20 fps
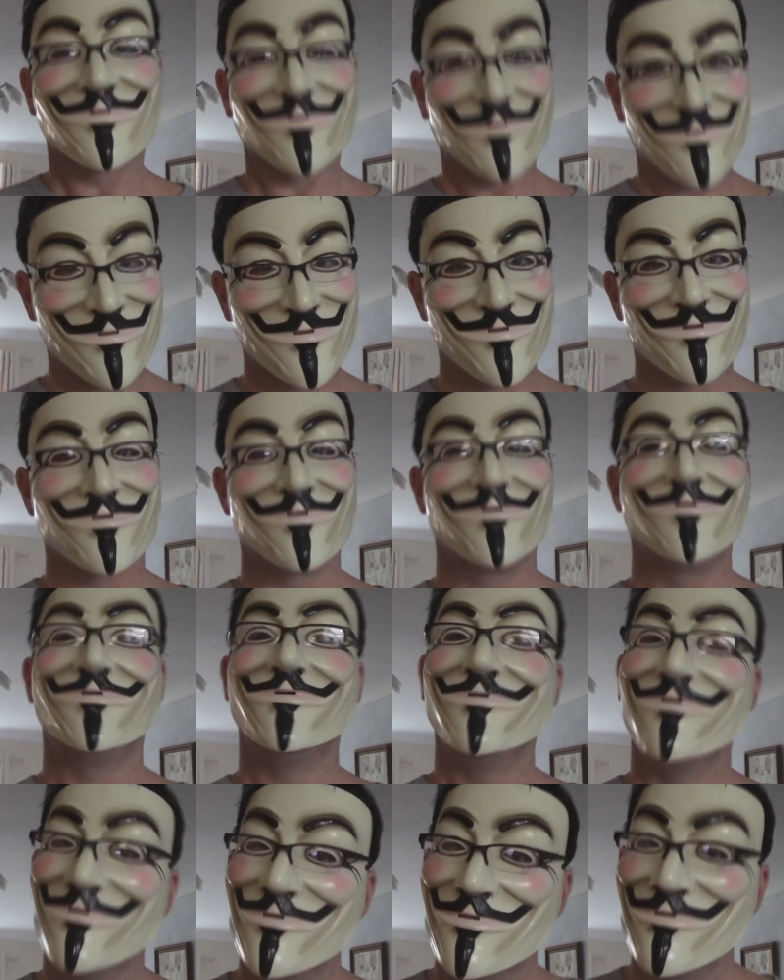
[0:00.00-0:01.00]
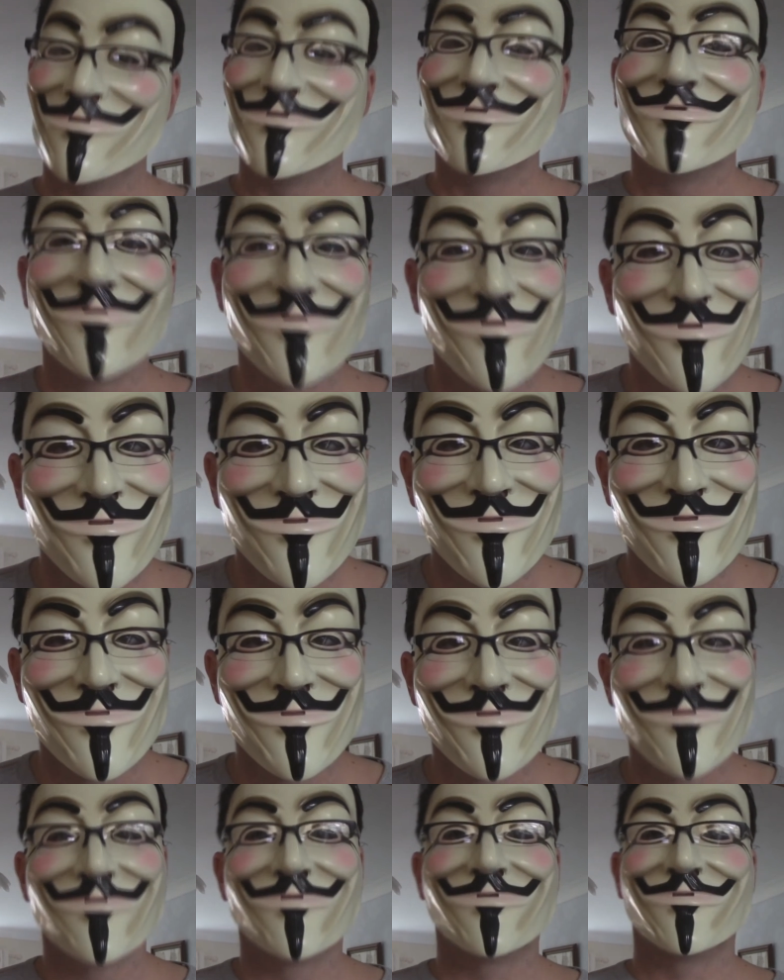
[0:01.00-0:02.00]
delays in the House of Lords,
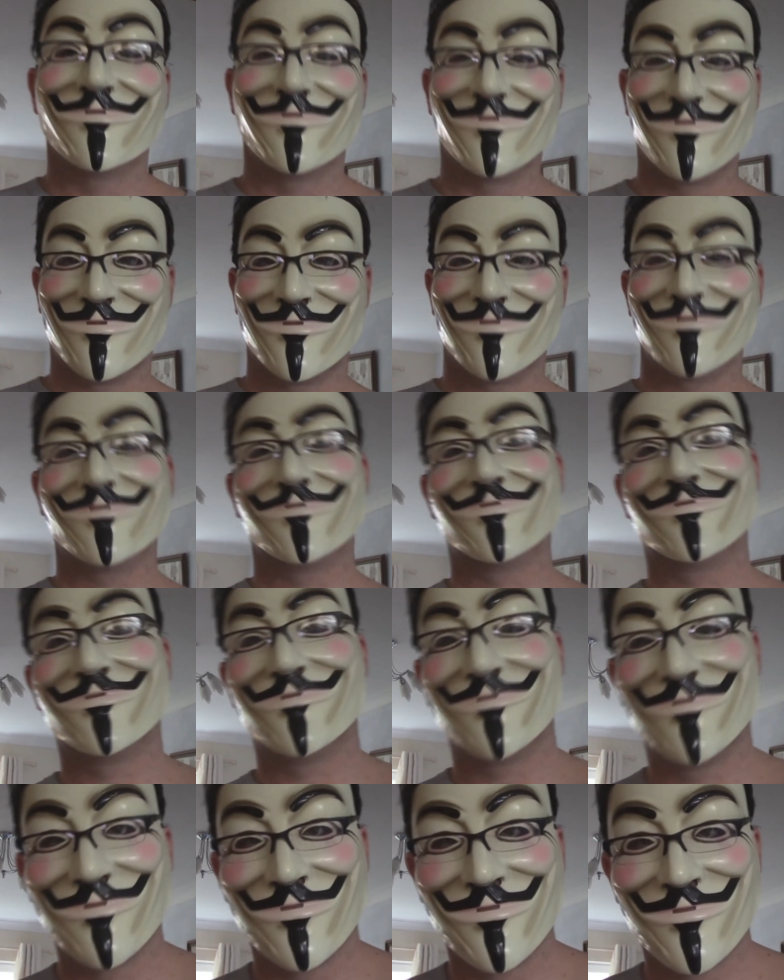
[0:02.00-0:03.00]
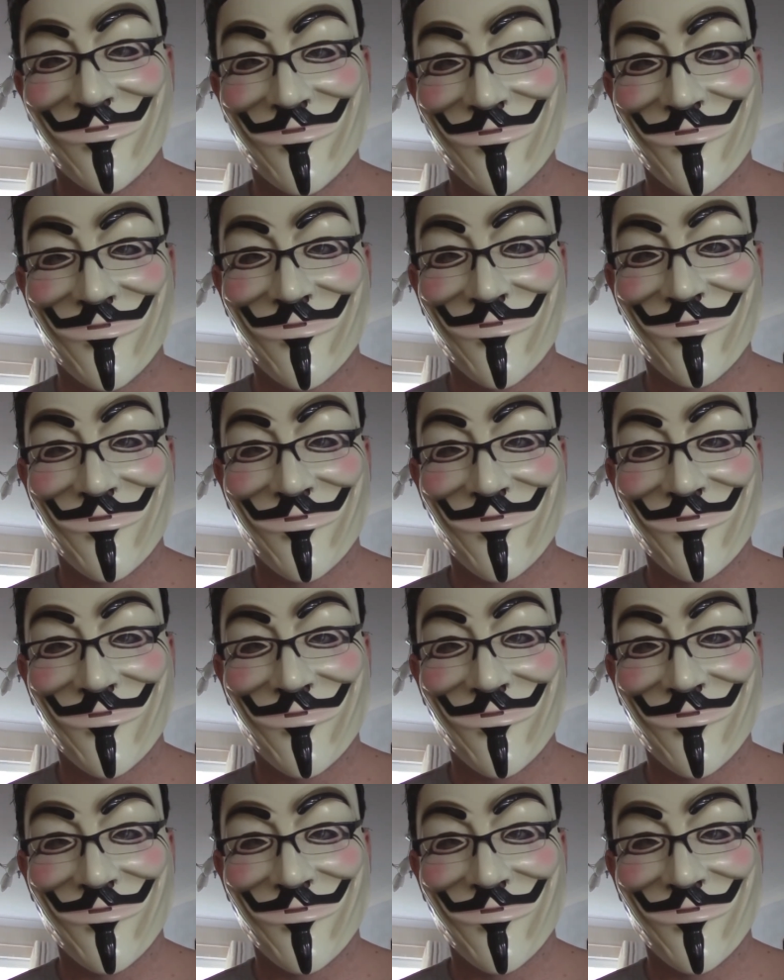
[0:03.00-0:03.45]
peers have warned.